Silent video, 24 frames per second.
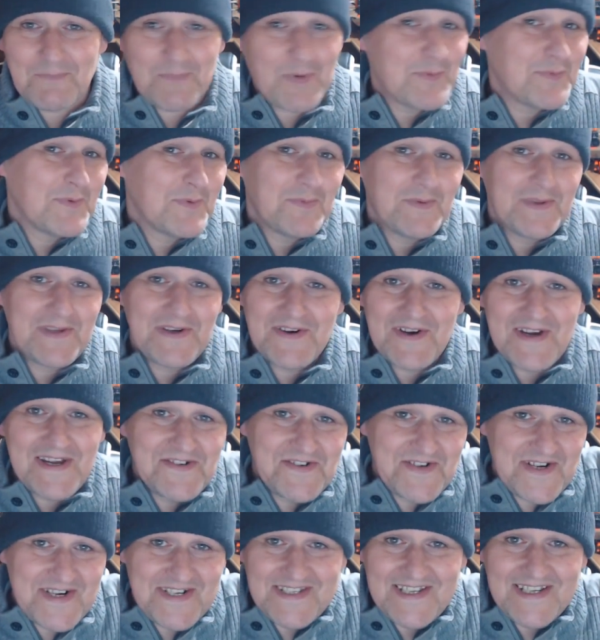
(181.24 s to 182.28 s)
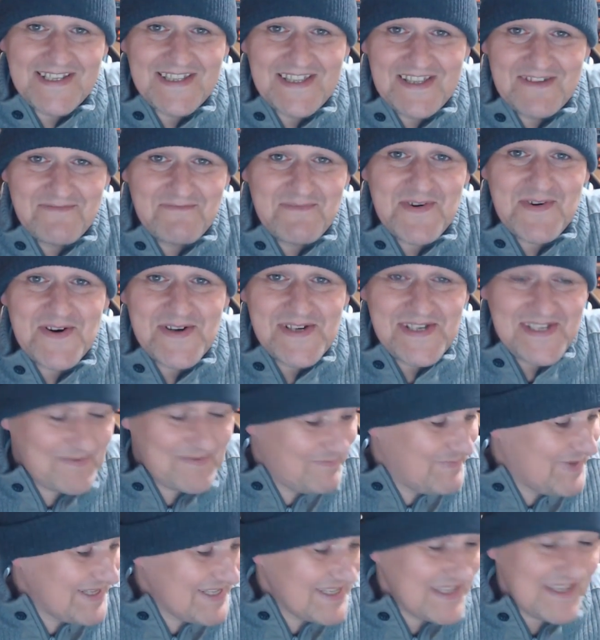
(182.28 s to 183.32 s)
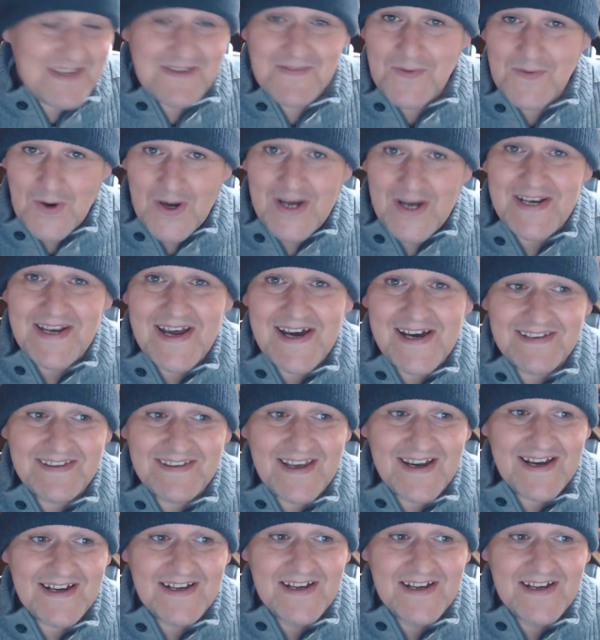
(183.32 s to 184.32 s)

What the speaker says: probably not interested in the mods, but you've got a NarDA.